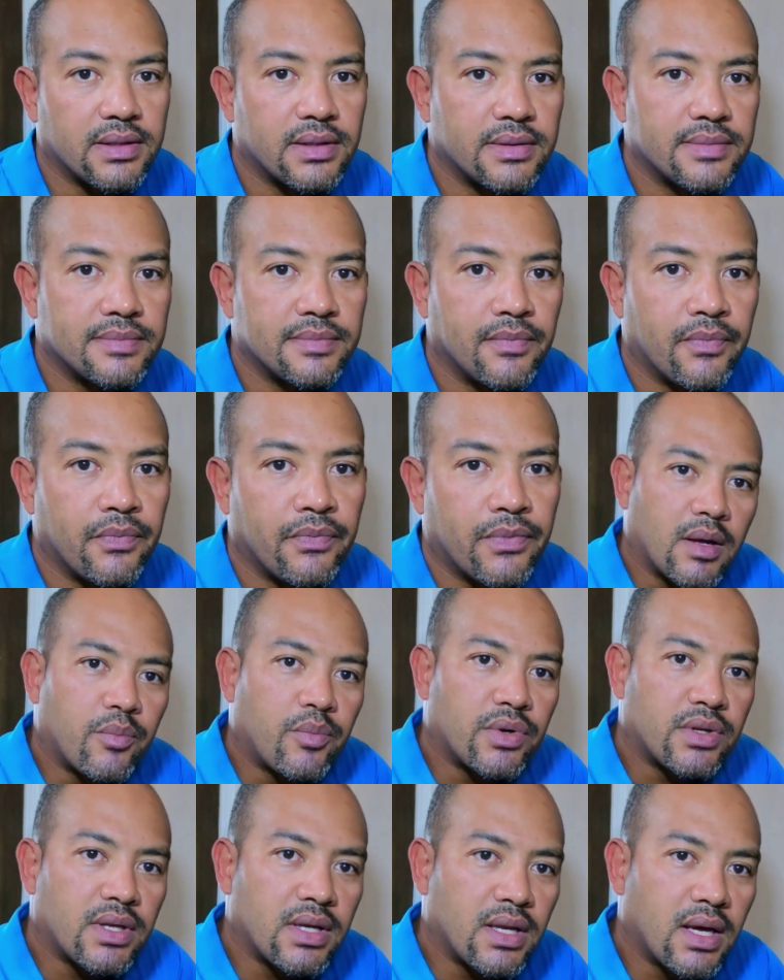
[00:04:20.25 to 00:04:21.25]
You can
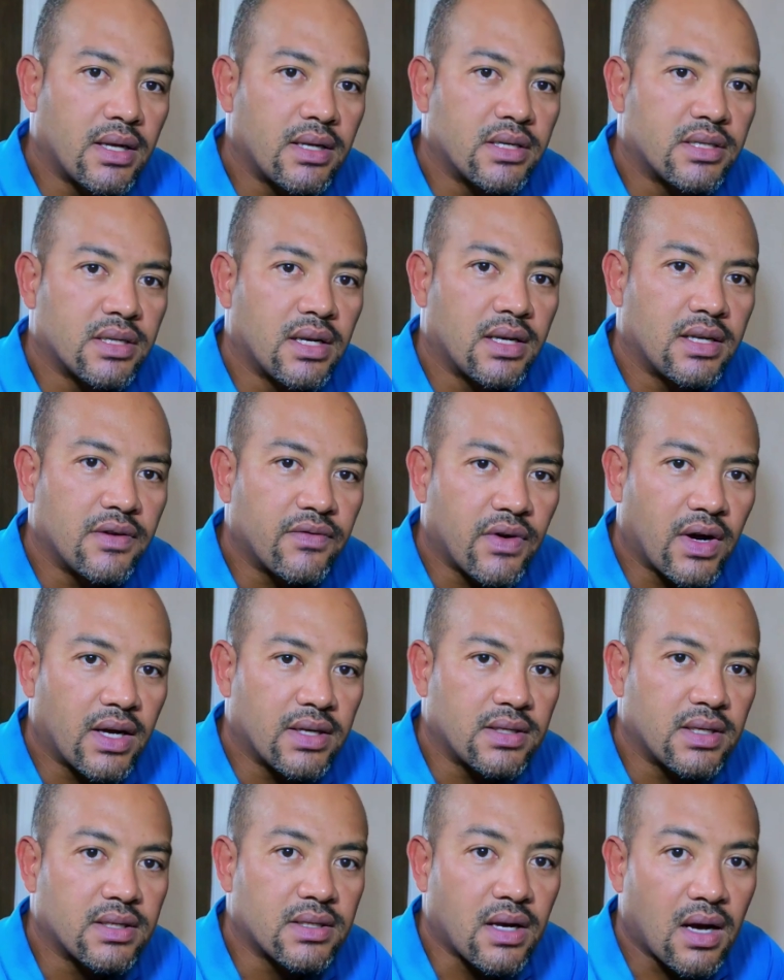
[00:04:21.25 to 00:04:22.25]
put in additional
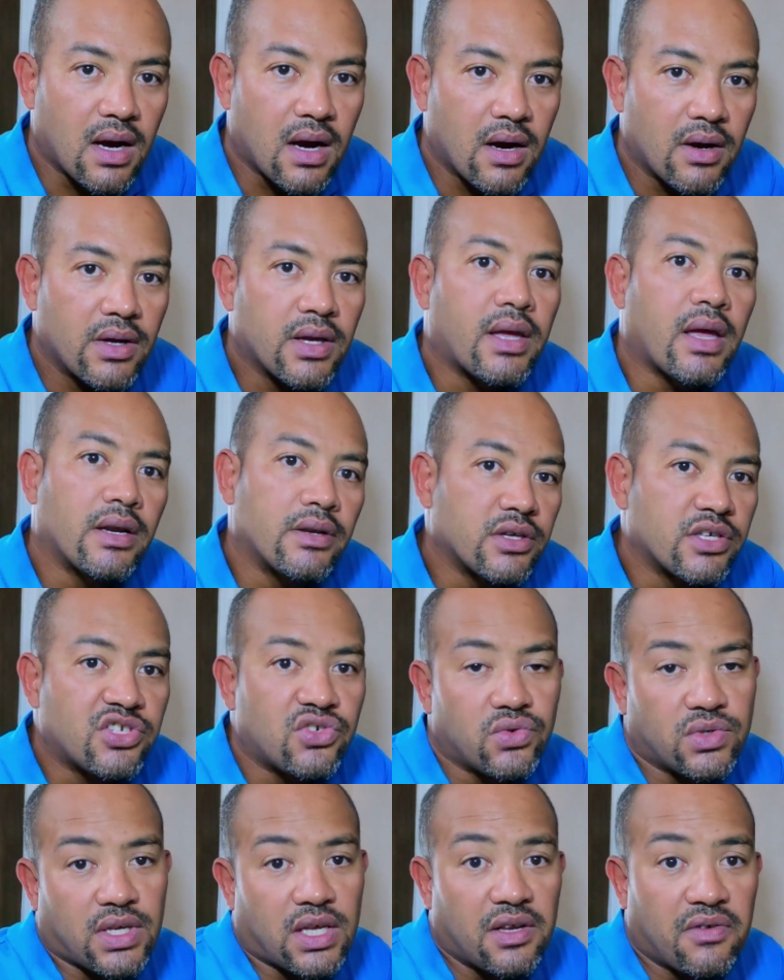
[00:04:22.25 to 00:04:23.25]
devices, or you can just
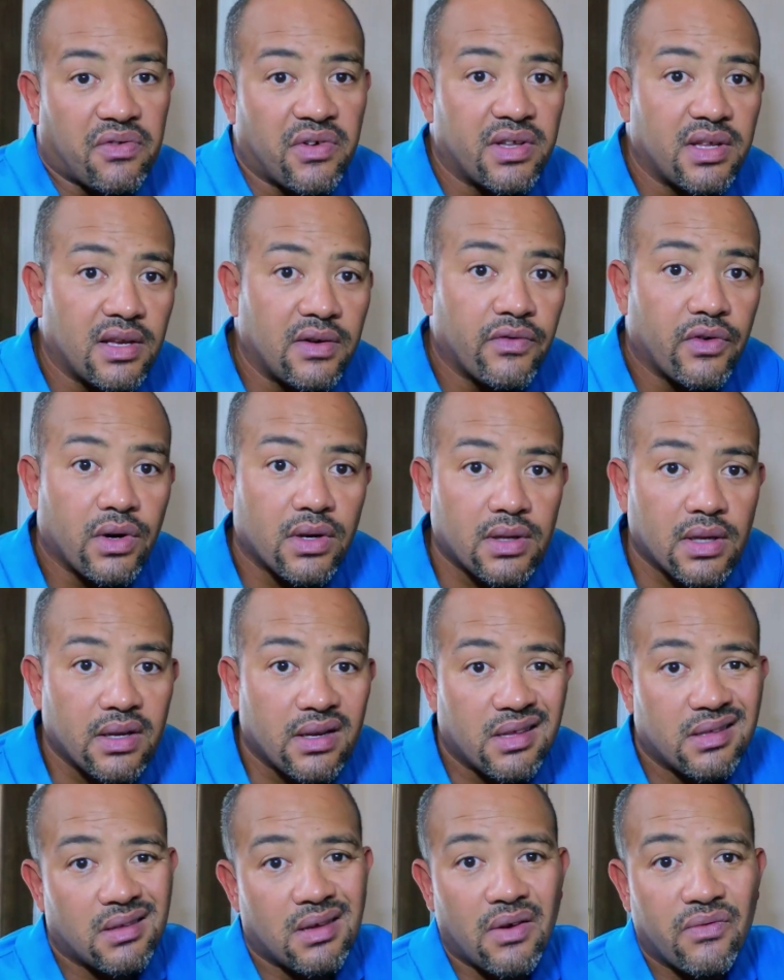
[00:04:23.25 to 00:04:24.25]
choose a different inverter
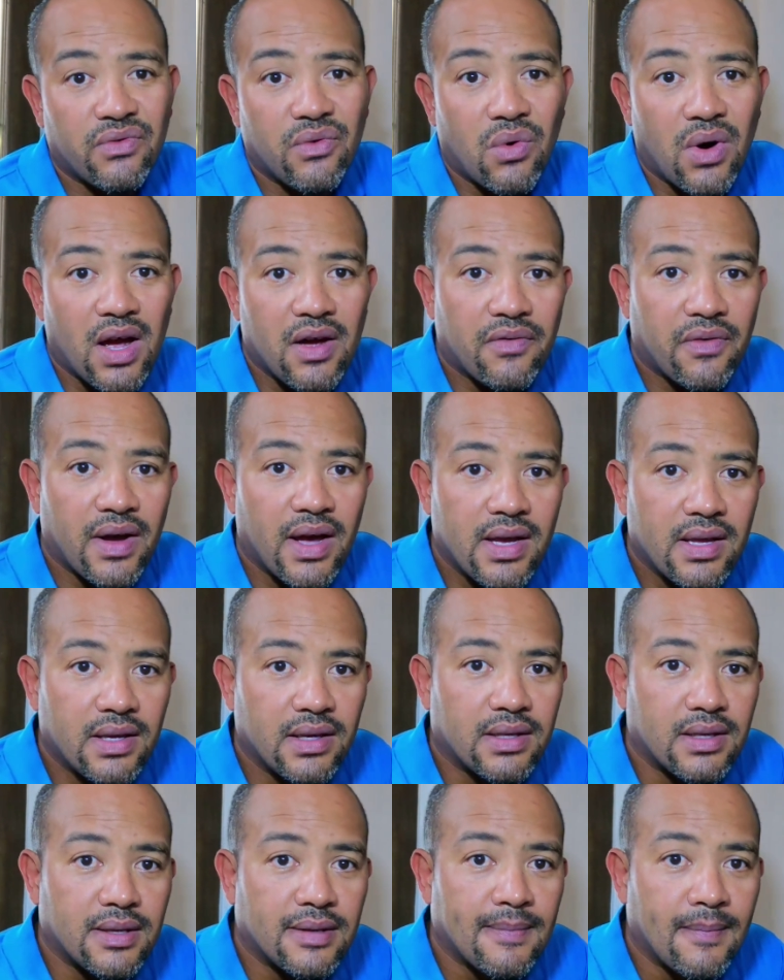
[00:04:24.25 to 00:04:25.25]
that have the Wi-Fi in it.